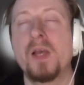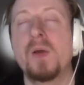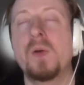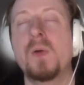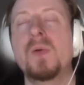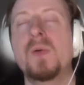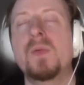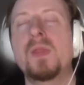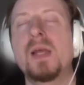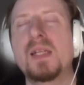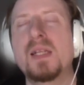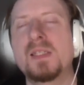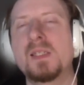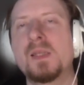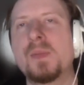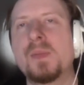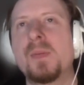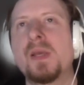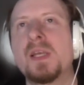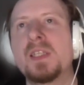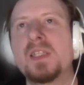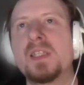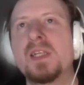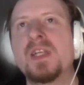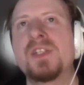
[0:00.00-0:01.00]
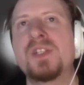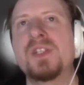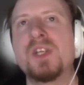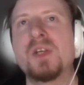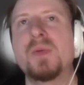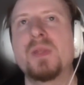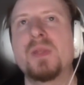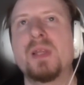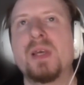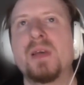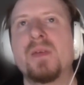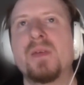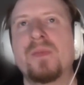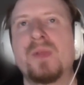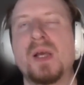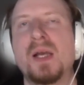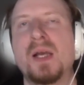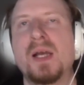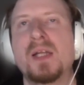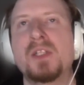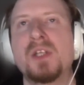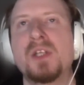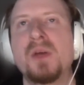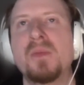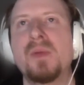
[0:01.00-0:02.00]
Well, that's the biggest issue with it. Like,
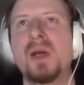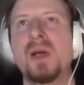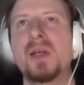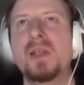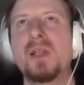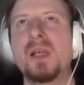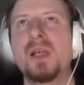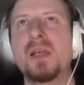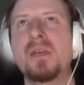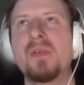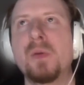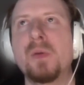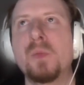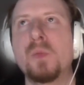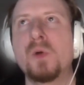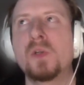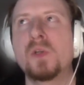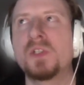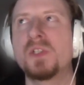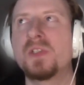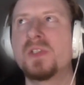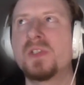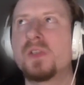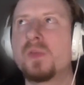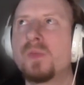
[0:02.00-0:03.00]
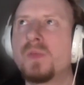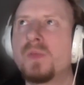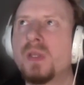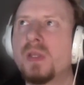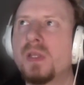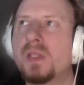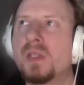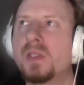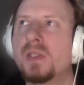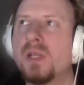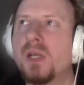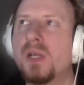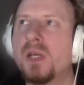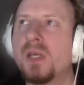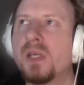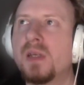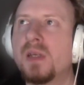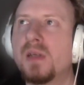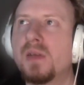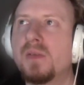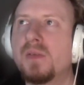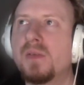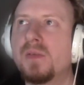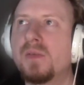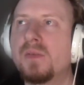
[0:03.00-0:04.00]
I don't mind if I'm watching something that's like
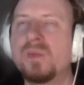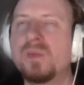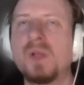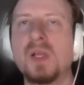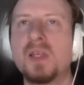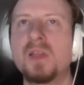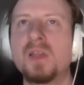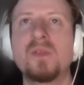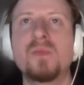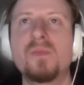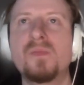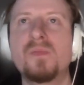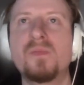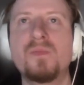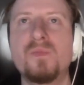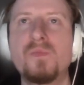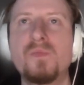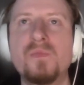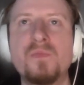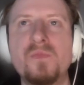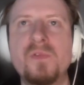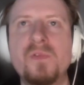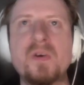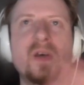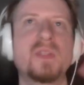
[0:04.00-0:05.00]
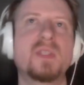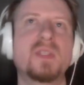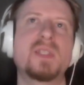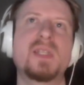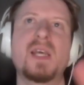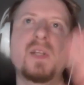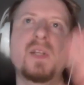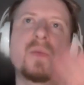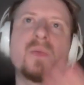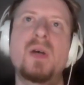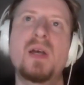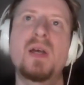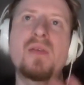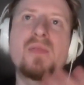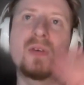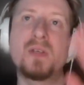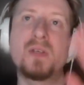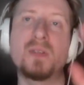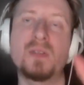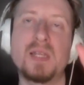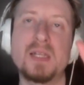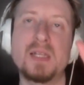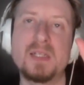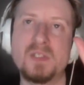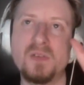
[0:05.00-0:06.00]
Father Ted or whatever.
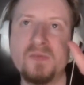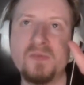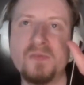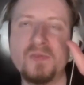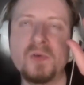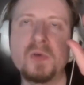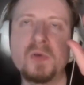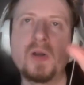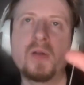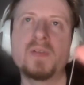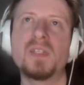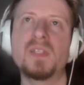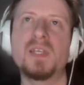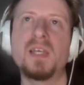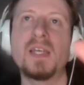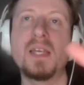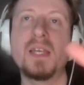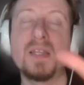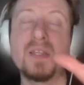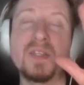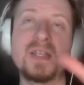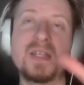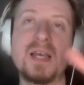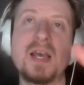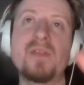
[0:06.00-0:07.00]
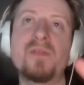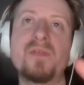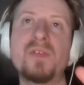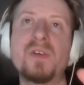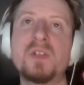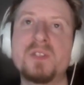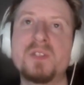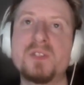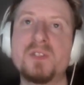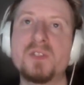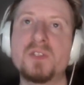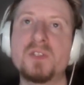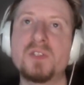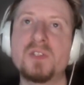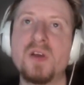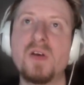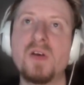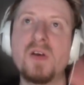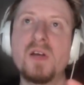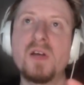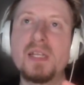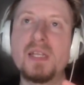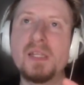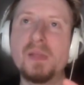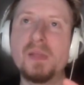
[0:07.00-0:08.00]
Yeah. That's on 4OD, and there's adverts at the
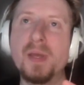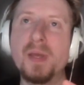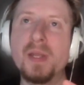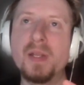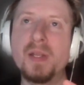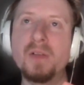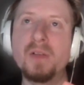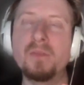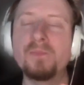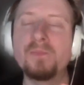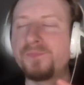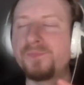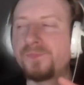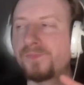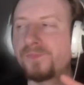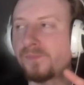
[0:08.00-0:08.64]
start and in the middle.